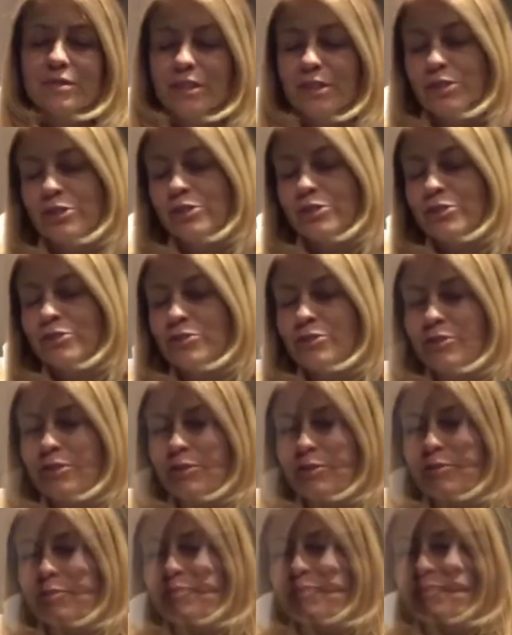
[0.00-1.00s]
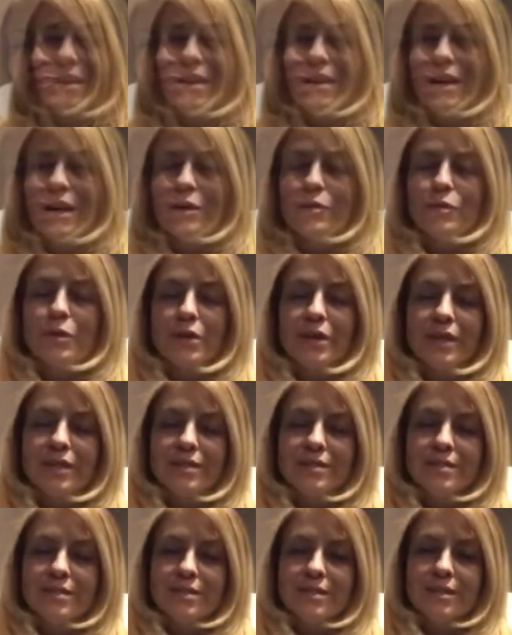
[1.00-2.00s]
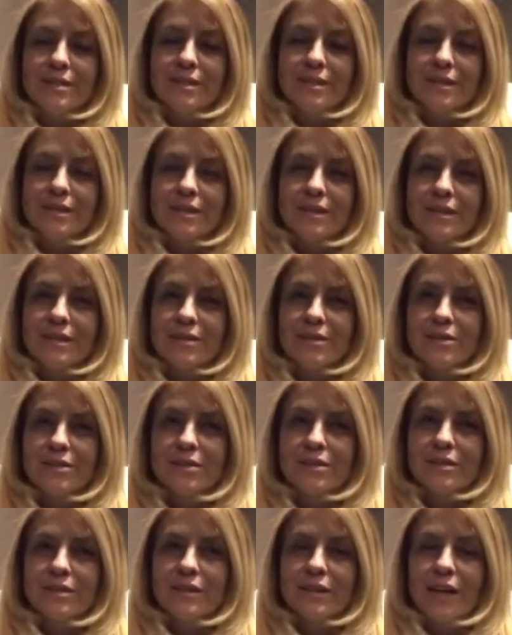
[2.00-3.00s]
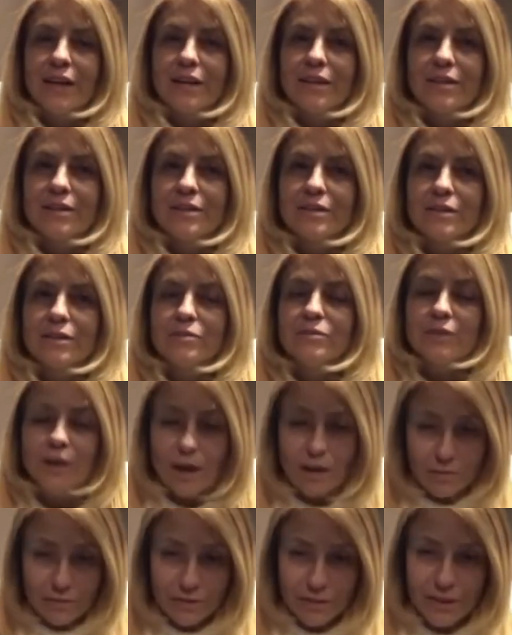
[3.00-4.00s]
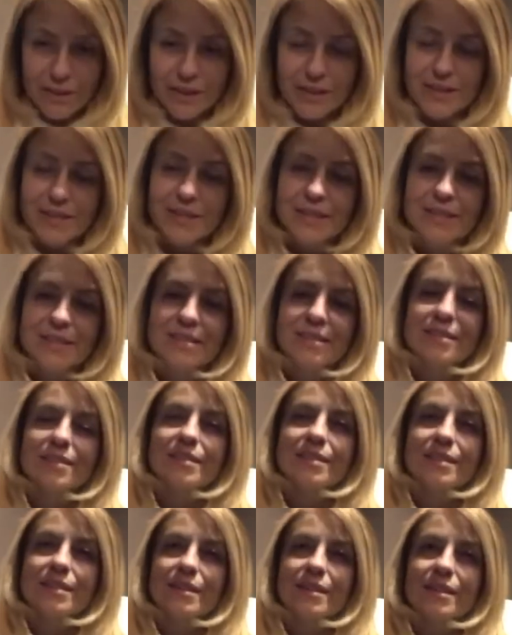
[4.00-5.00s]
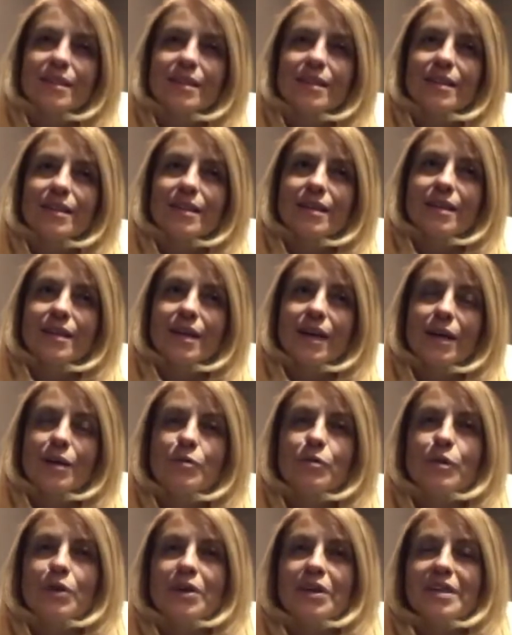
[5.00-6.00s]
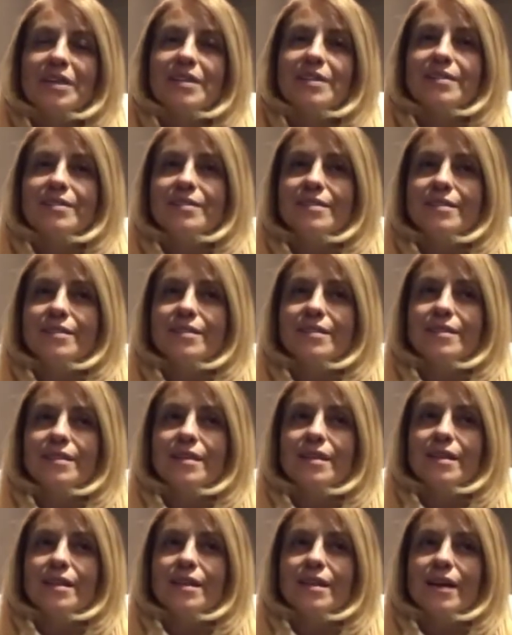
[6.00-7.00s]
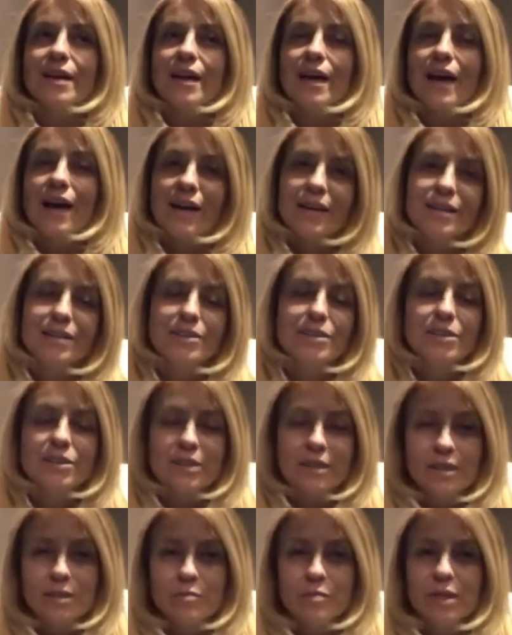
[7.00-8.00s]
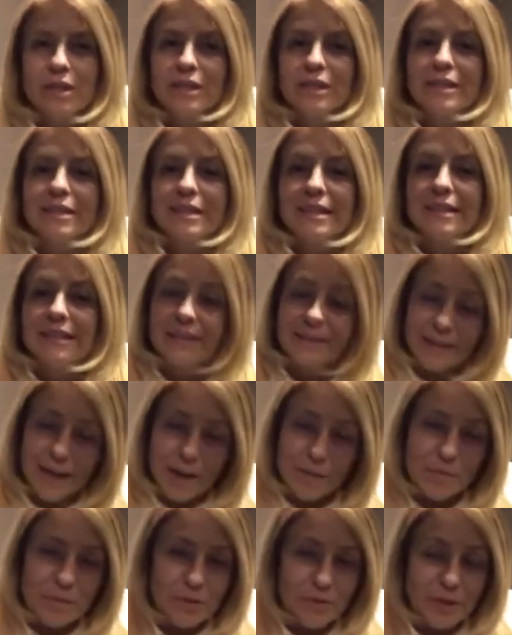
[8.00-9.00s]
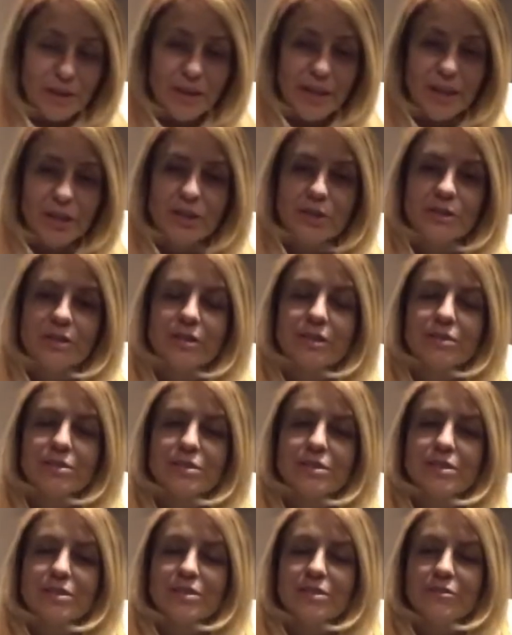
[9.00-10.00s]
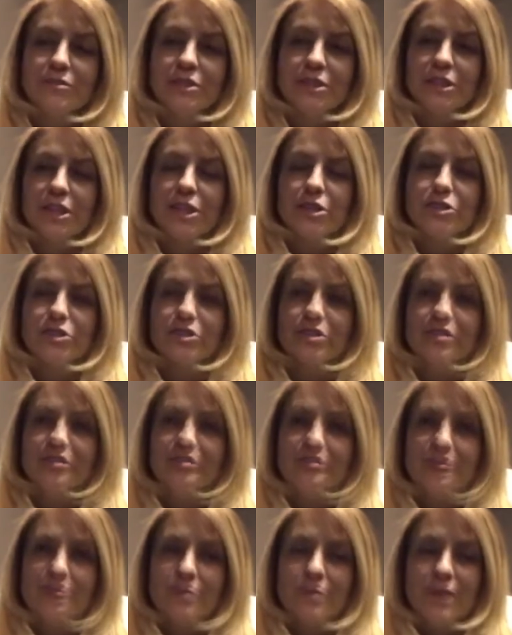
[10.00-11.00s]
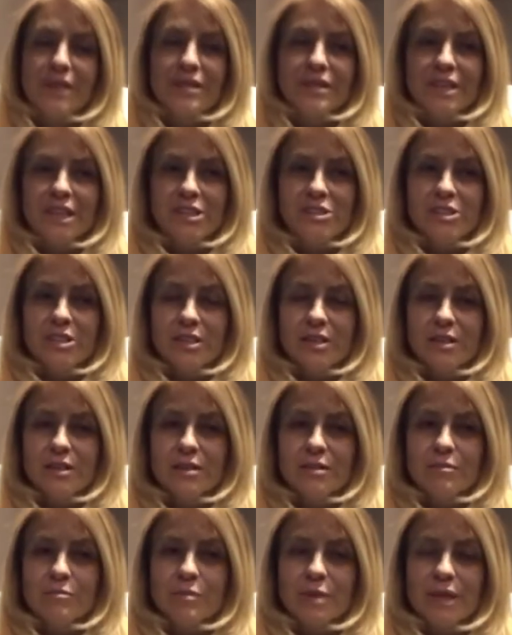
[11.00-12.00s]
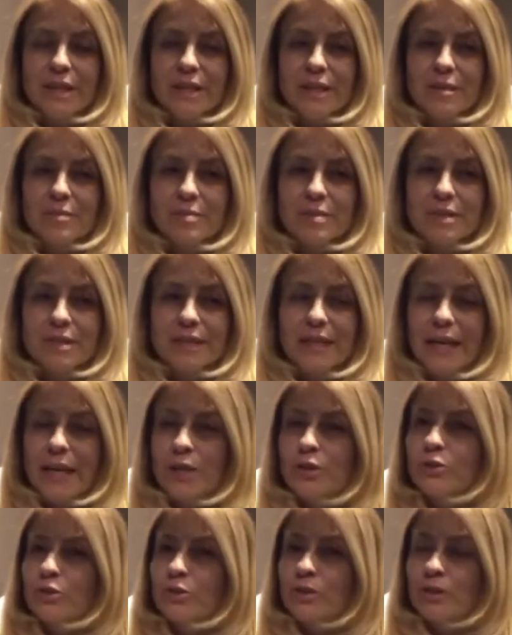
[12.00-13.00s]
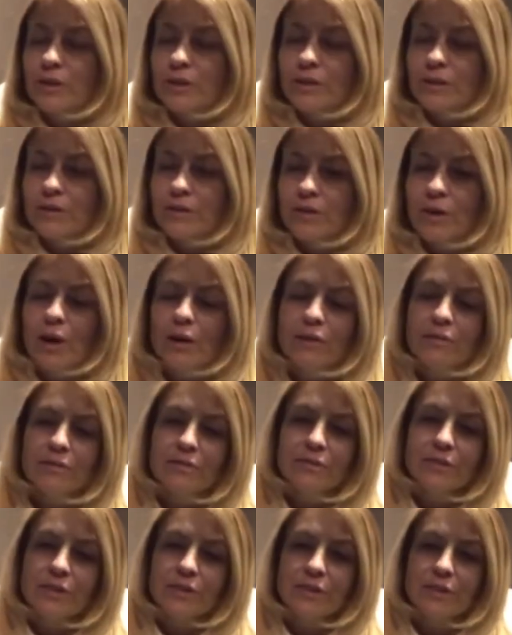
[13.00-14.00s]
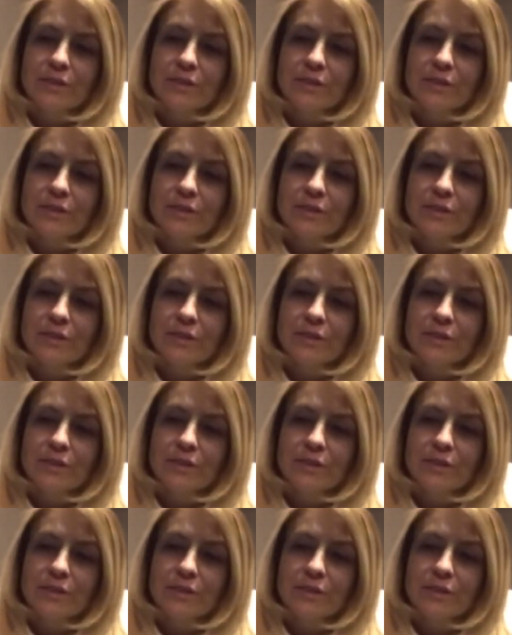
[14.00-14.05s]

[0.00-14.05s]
teachers do. I wanted another layer of confidence. I wanted added credibility that comes with national certification. When teaching becomes natural enough,